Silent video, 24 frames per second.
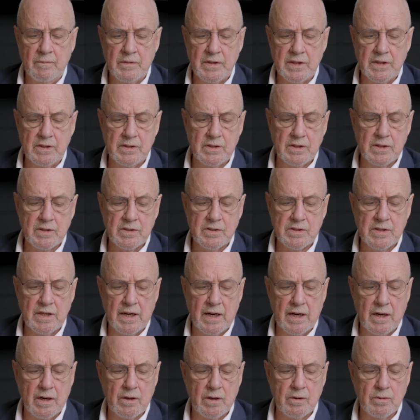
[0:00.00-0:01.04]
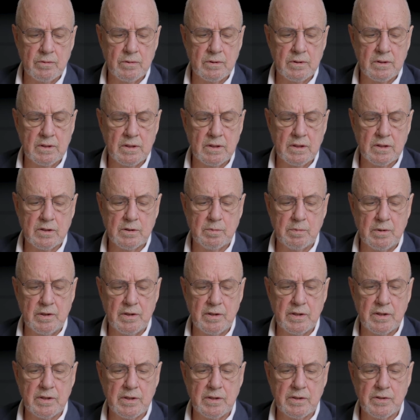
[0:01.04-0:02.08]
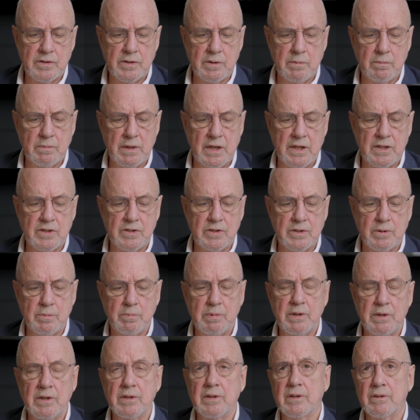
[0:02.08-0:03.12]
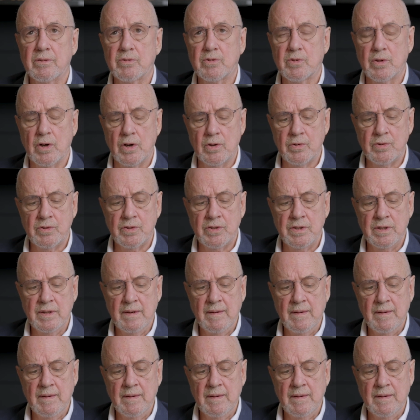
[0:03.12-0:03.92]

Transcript: India is now experiencing a major period of growth